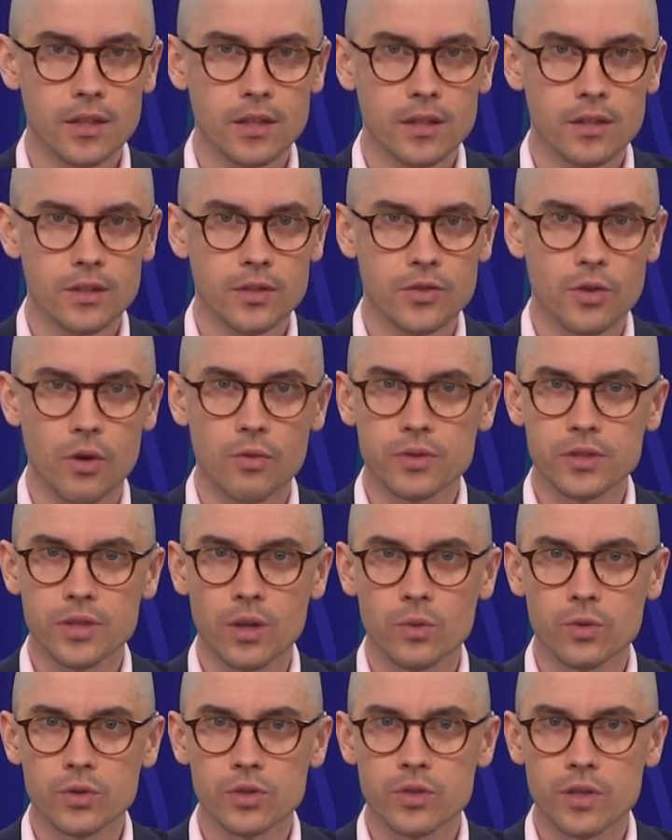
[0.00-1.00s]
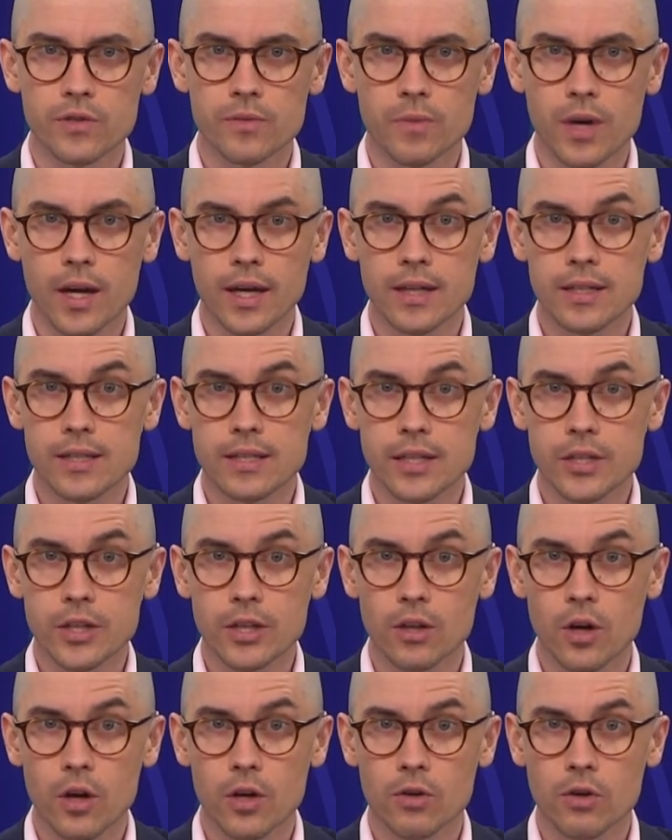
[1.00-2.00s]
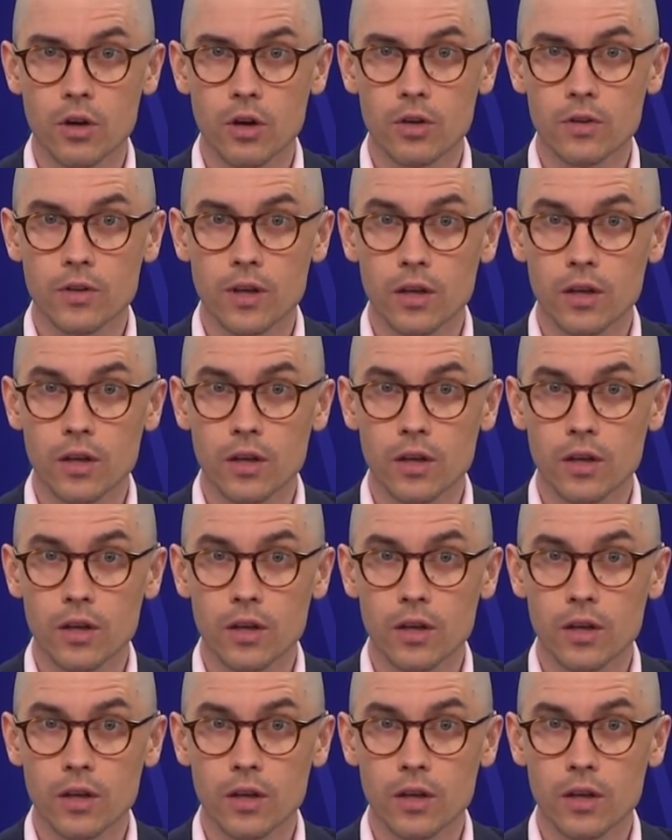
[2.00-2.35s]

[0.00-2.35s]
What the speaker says: The strong result was driven by continued loan growth,